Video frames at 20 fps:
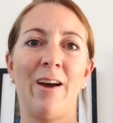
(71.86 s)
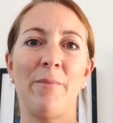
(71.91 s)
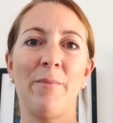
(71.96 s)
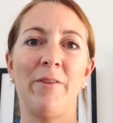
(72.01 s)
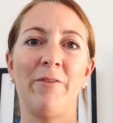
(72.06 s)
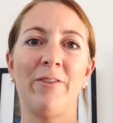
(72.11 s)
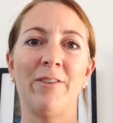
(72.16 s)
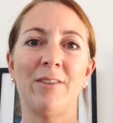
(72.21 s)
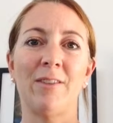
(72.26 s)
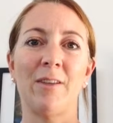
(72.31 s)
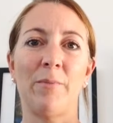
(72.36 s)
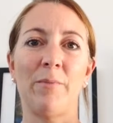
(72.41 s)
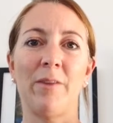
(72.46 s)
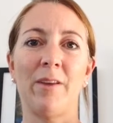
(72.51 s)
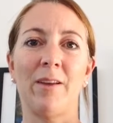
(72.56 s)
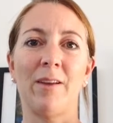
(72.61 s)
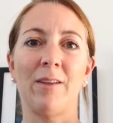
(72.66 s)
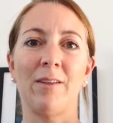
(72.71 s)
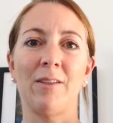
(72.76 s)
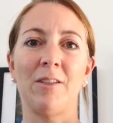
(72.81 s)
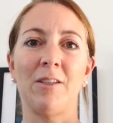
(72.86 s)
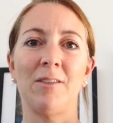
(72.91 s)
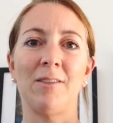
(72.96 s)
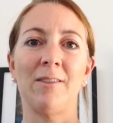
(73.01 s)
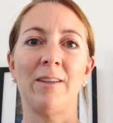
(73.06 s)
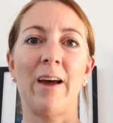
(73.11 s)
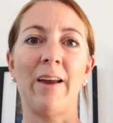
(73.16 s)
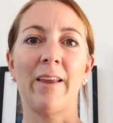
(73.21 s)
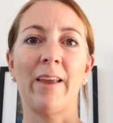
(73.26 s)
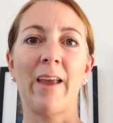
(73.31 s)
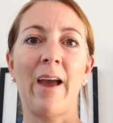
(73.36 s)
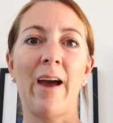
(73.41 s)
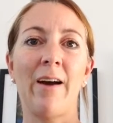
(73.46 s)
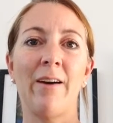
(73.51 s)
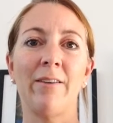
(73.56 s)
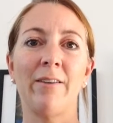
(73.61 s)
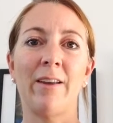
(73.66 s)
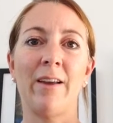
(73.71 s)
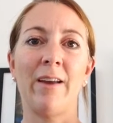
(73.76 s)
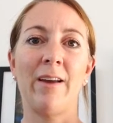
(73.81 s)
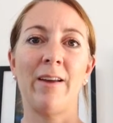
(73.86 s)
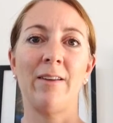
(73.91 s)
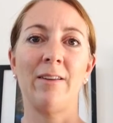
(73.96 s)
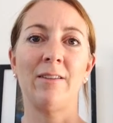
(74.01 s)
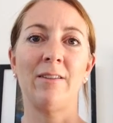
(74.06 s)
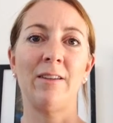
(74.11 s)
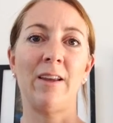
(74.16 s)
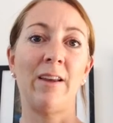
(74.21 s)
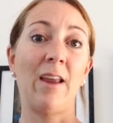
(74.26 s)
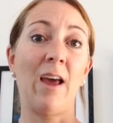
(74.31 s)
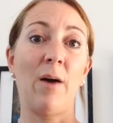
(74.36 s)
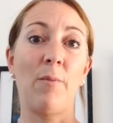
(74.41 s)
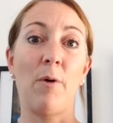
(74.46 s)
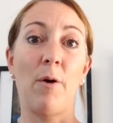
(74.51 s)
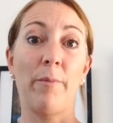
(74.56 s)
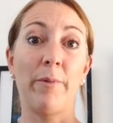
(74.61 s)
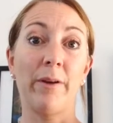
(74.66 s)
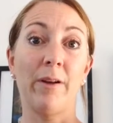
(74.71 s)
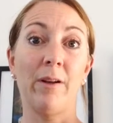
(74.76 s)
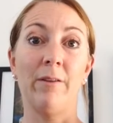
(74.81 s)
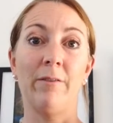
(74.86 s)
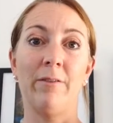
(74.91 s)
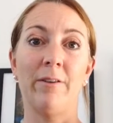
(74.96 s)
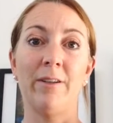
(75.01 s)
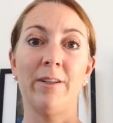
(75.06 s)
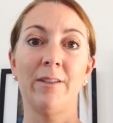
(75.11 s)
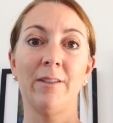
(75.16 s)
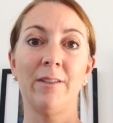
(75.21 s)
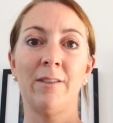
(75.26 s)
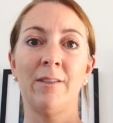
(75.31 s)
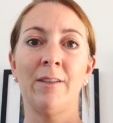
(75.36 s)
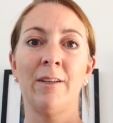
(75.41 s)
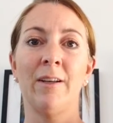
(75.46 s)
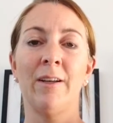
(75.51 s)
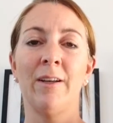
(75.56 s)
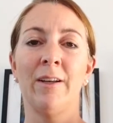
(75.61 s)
if it's something just starting out, and how popular it is.